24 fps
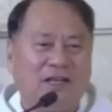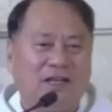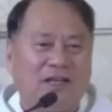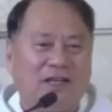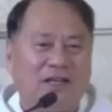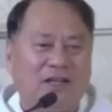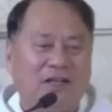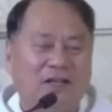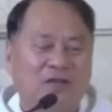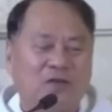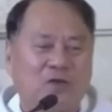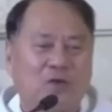
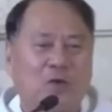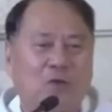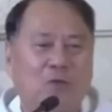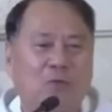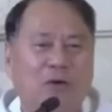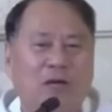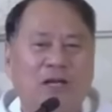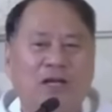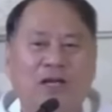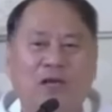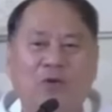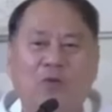so
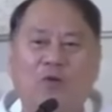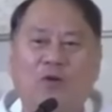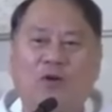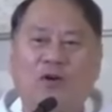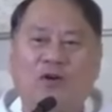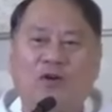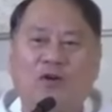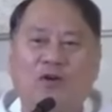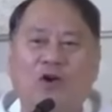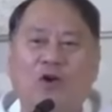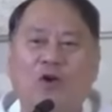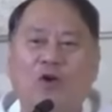many
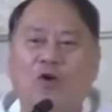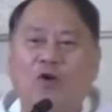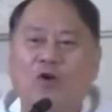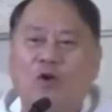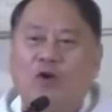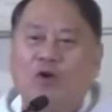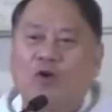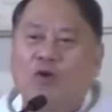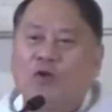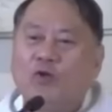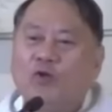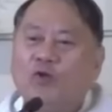were
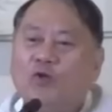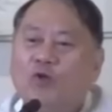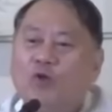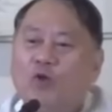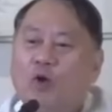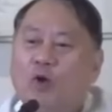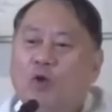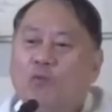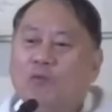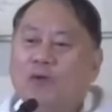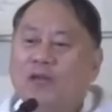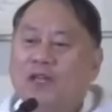
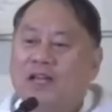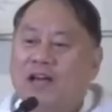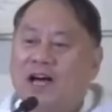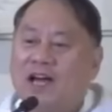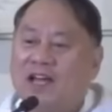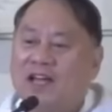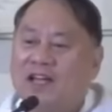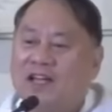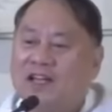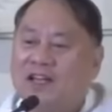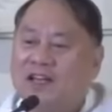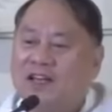nominal
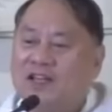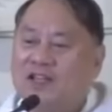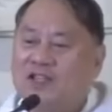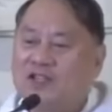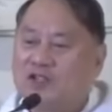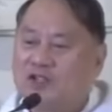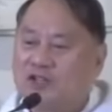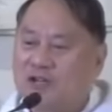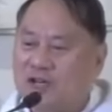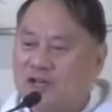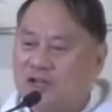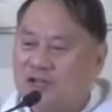
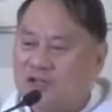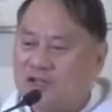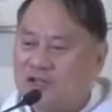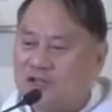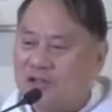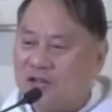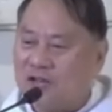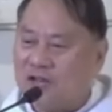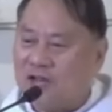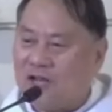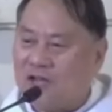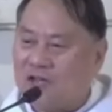
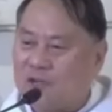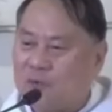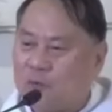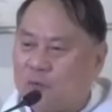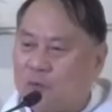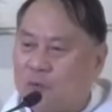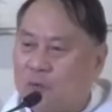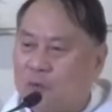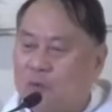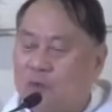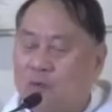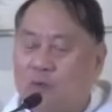Christians, as
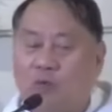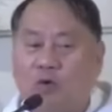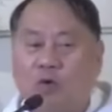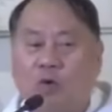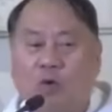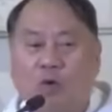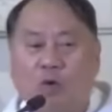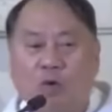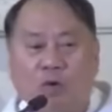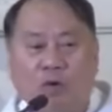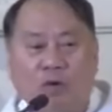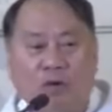we would
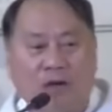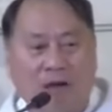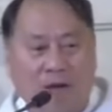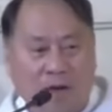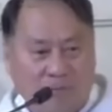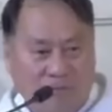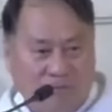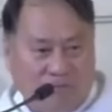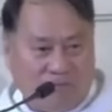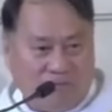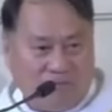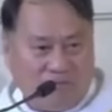call
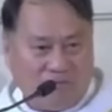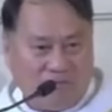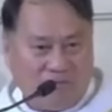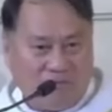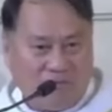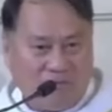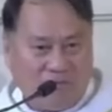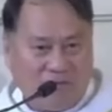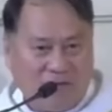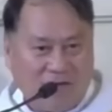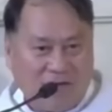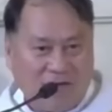them.
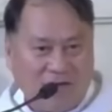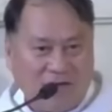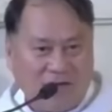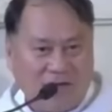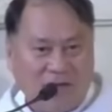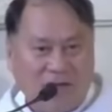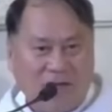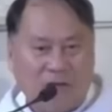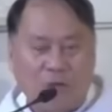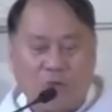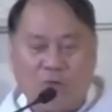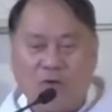
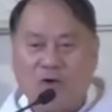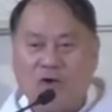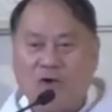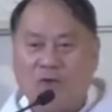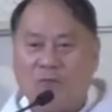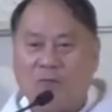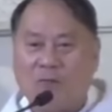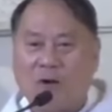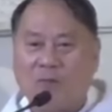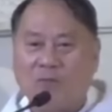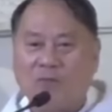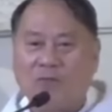They were
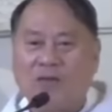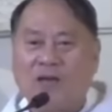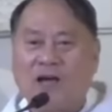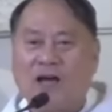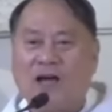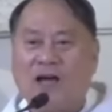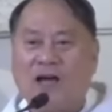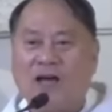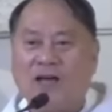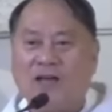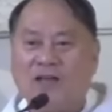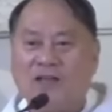
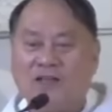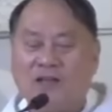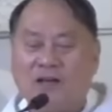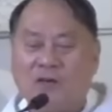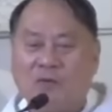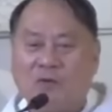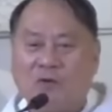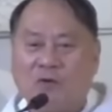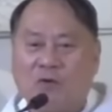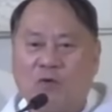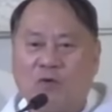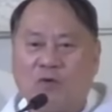baptized, they
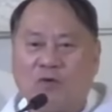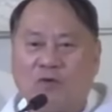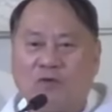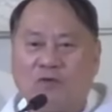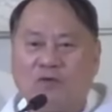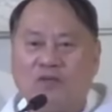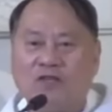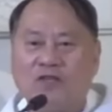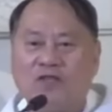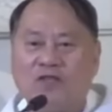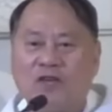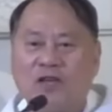were called
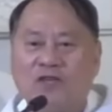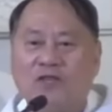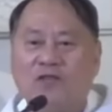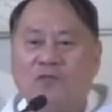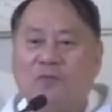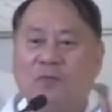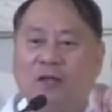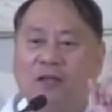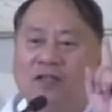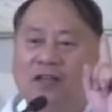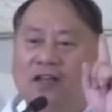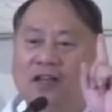Christians,
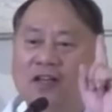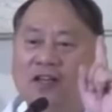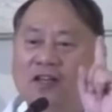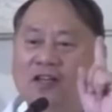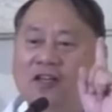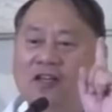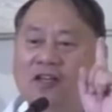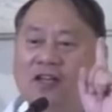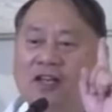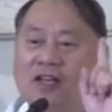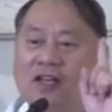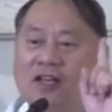but they did
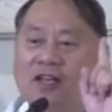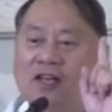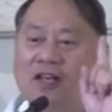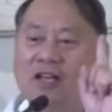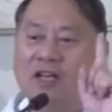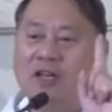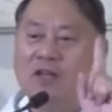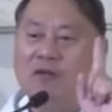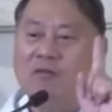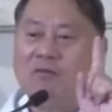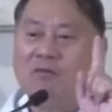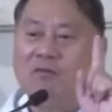not
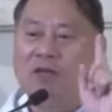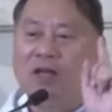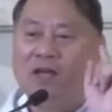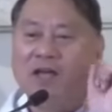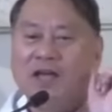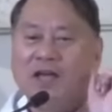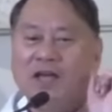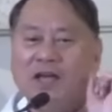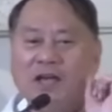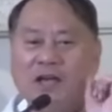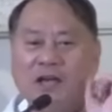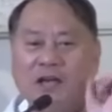live
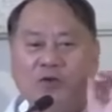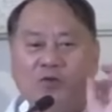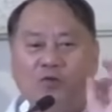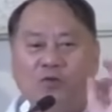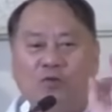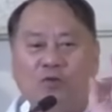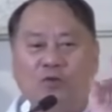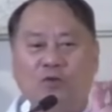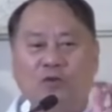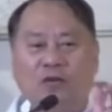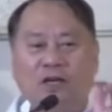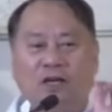a
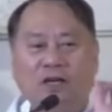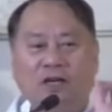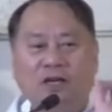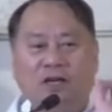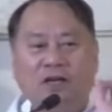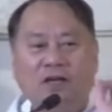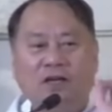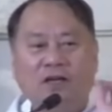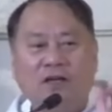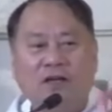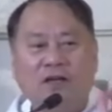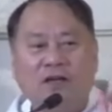truly
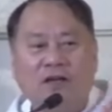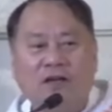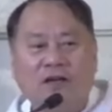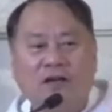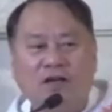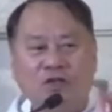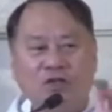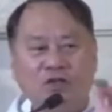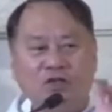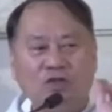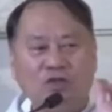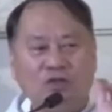
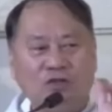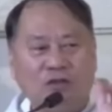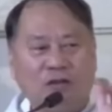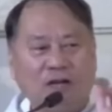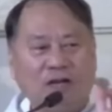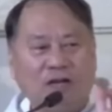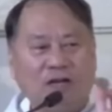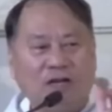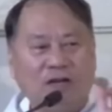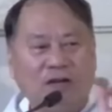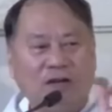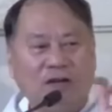
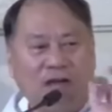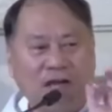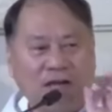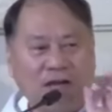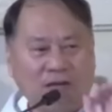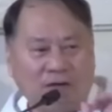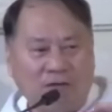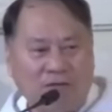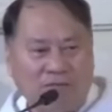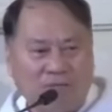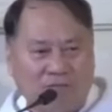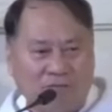Christian
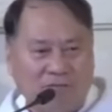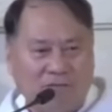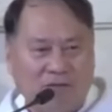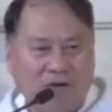life.